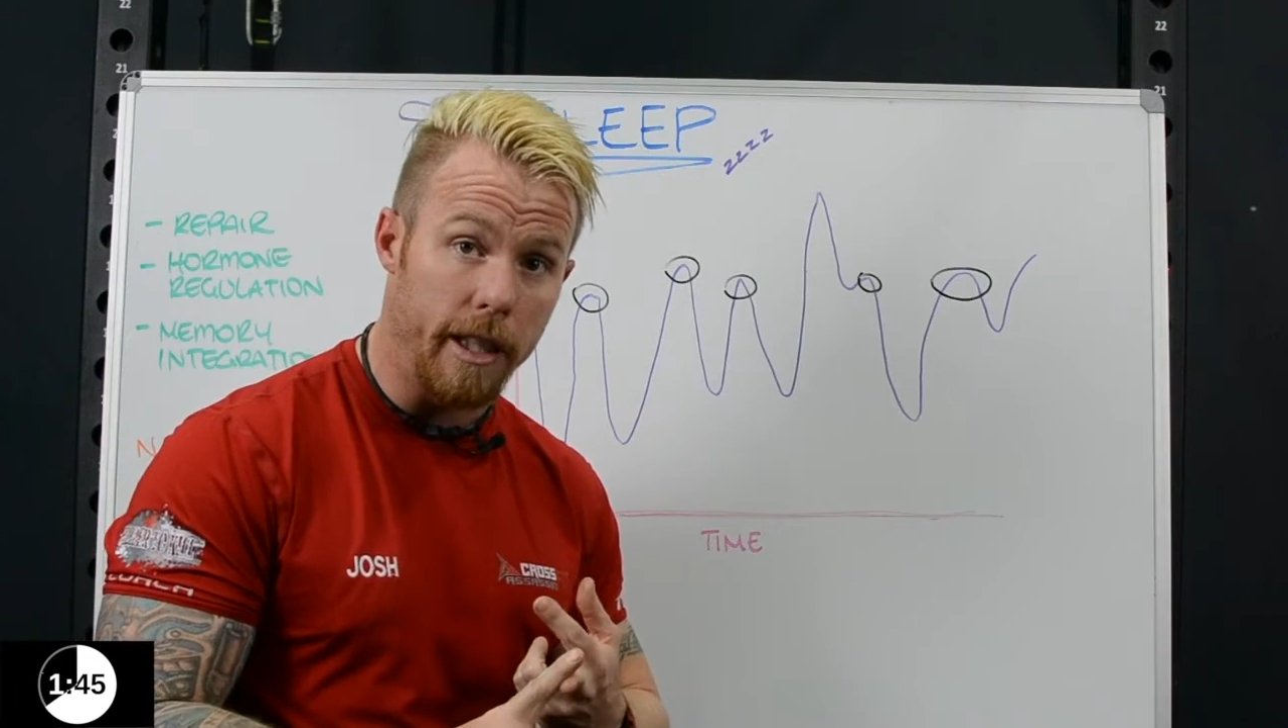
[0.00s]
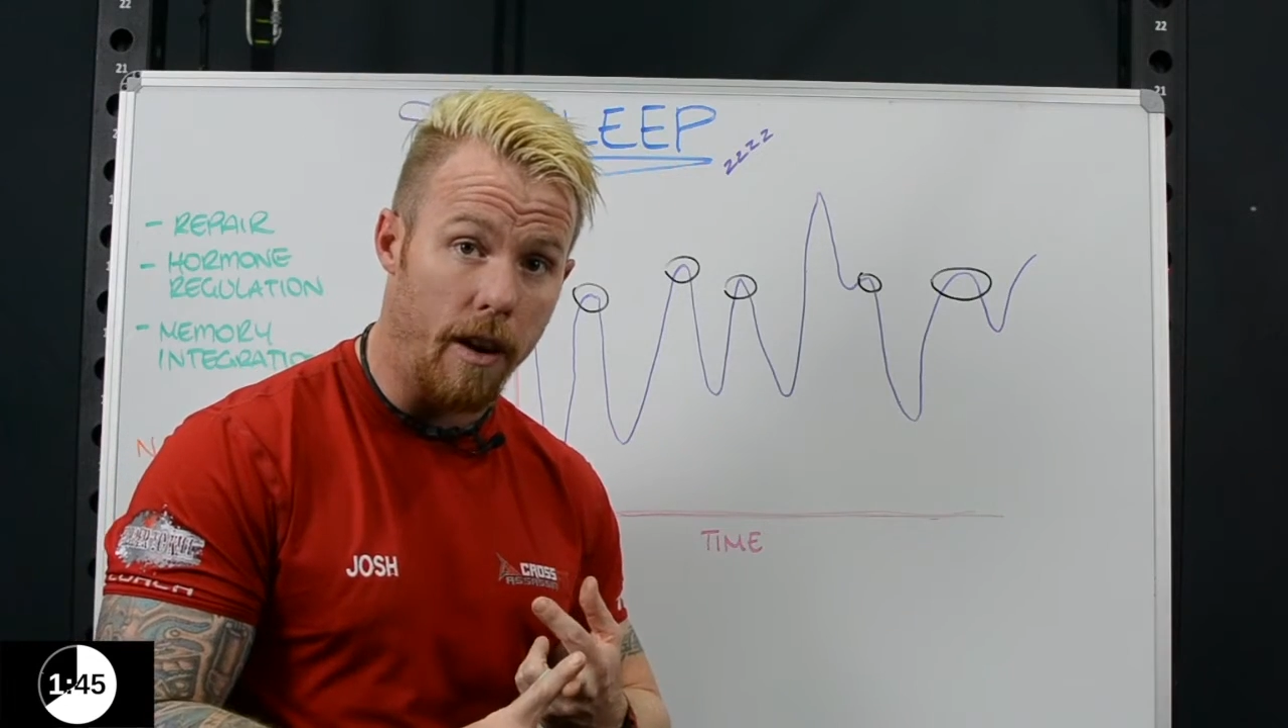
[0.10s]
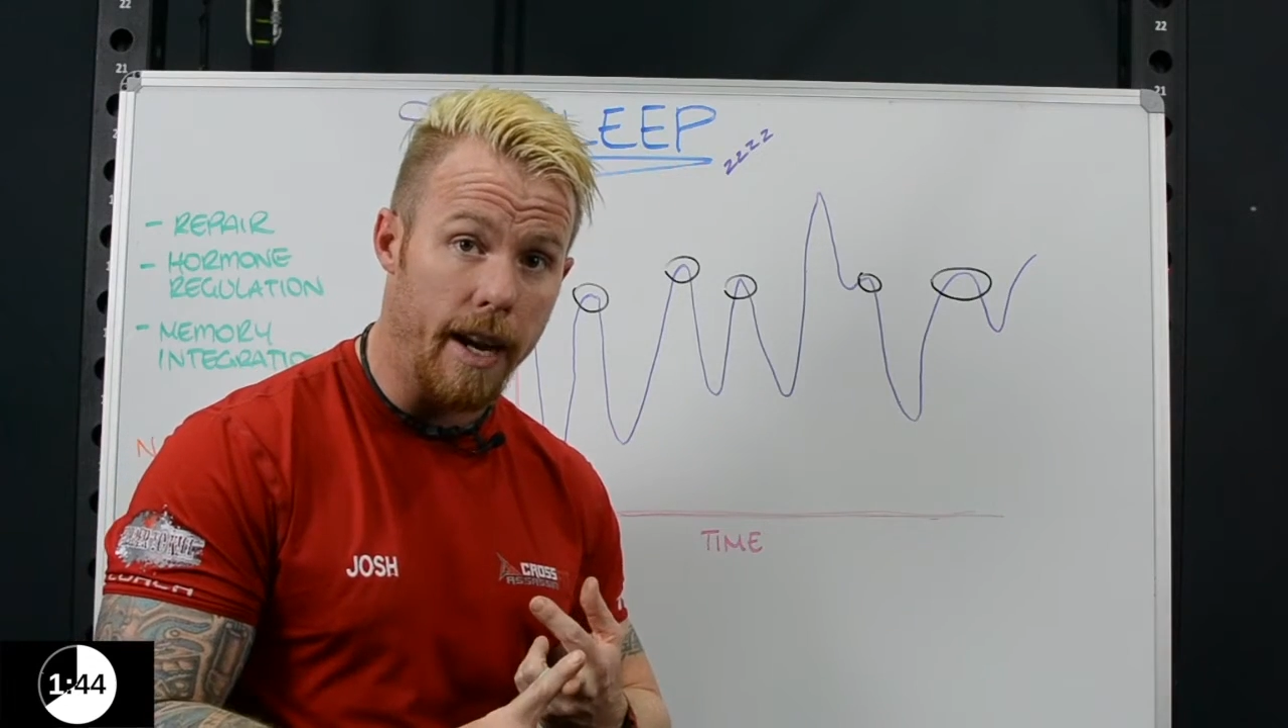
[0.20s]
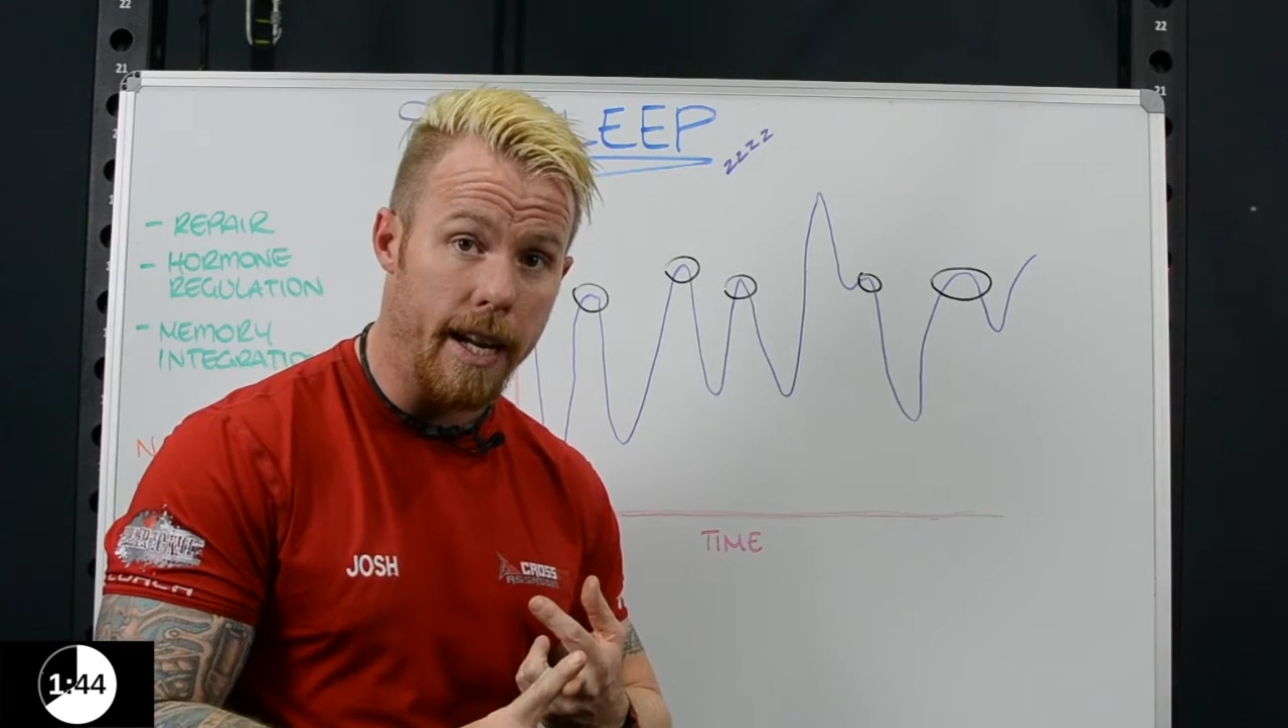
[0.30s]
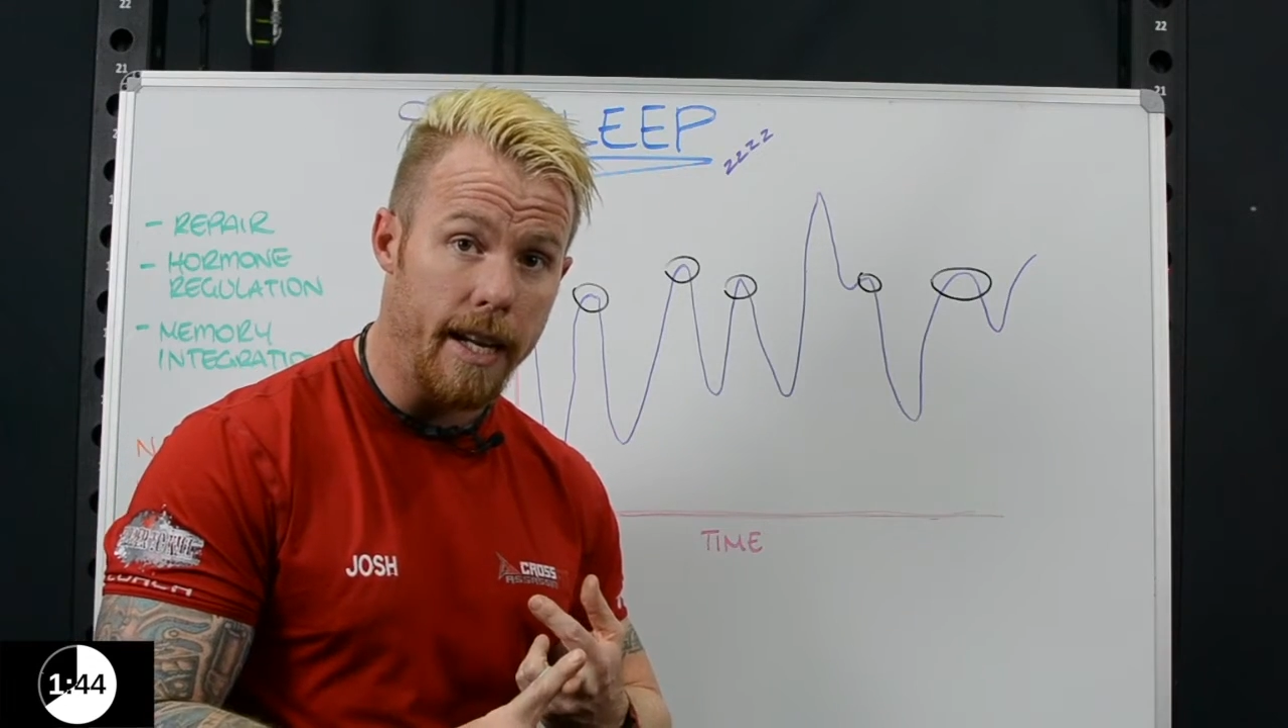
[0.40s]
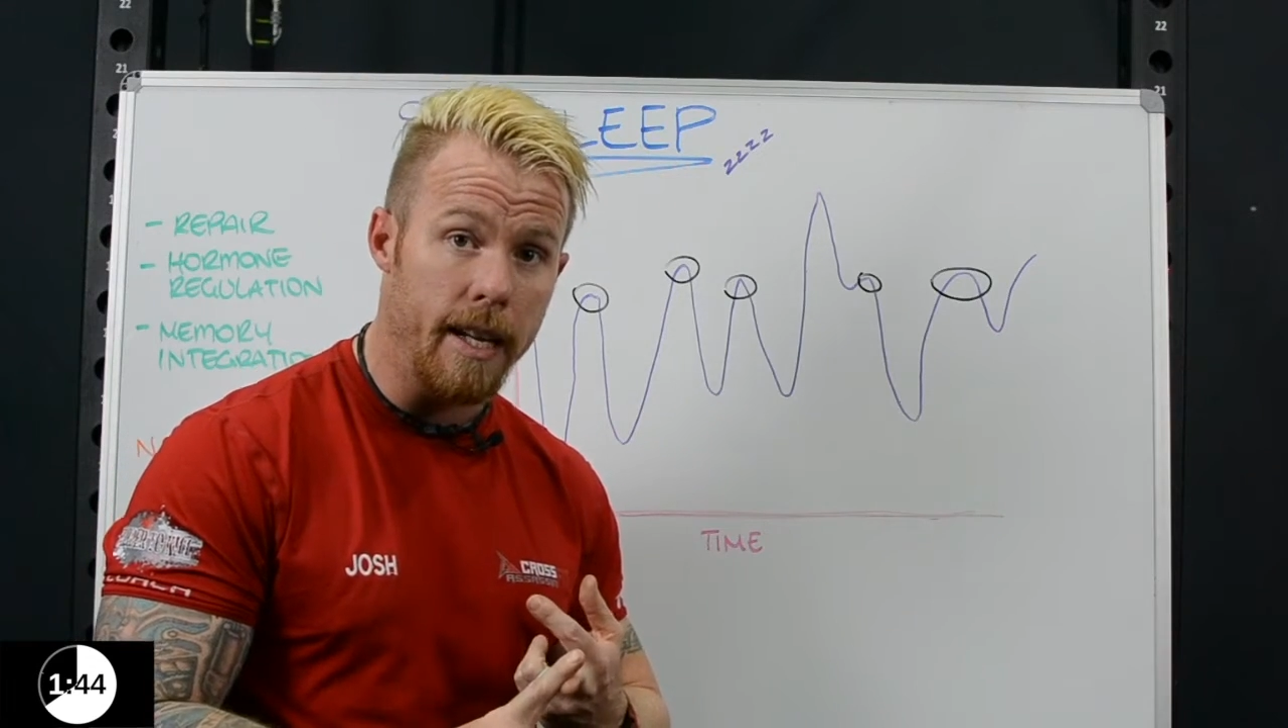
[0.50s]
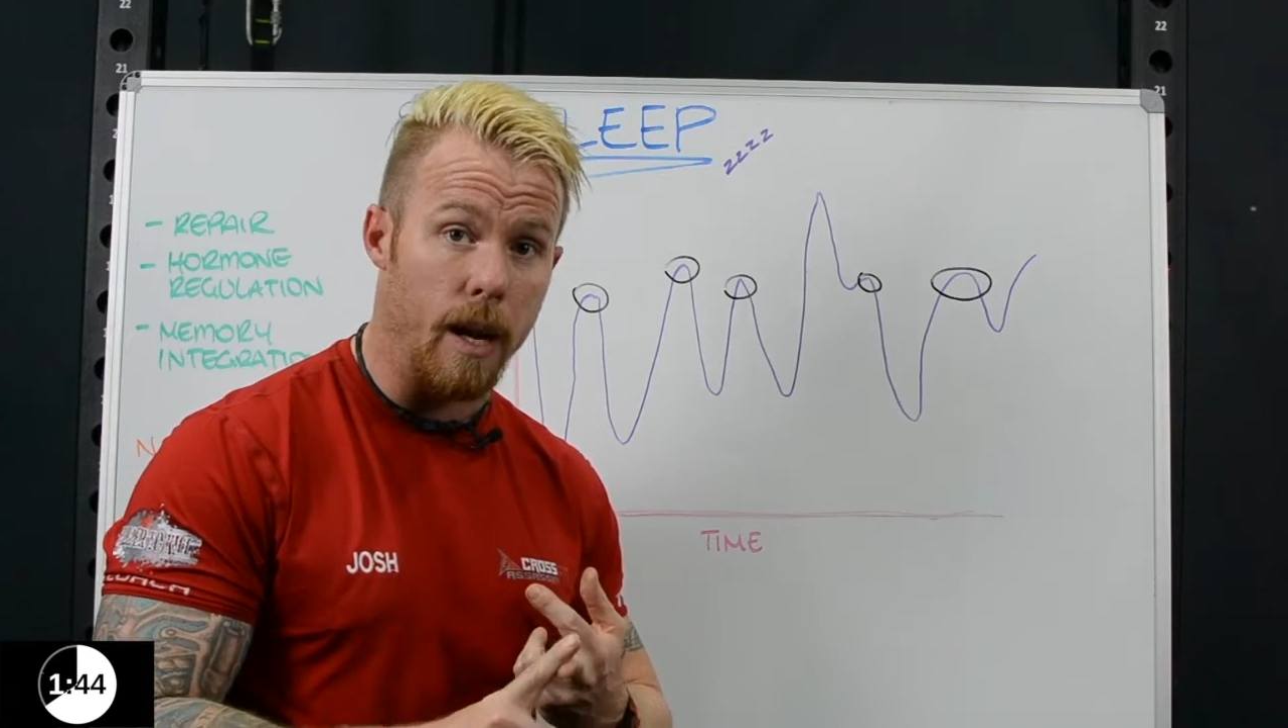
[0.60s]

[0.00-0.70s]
did I eat